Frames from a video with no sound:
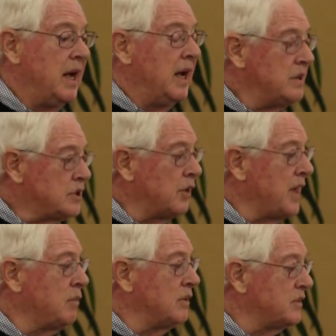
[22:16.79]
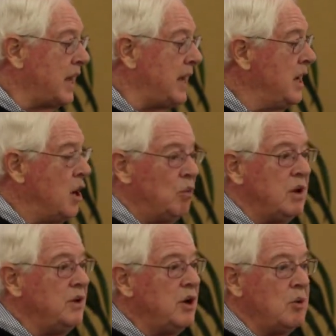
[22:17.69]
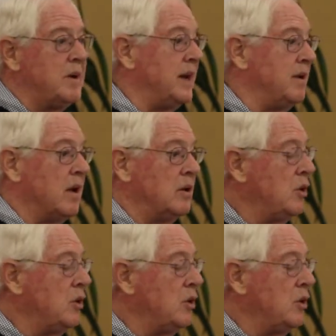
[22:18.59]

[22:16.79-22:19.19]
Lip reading: And so they will say, well, nobody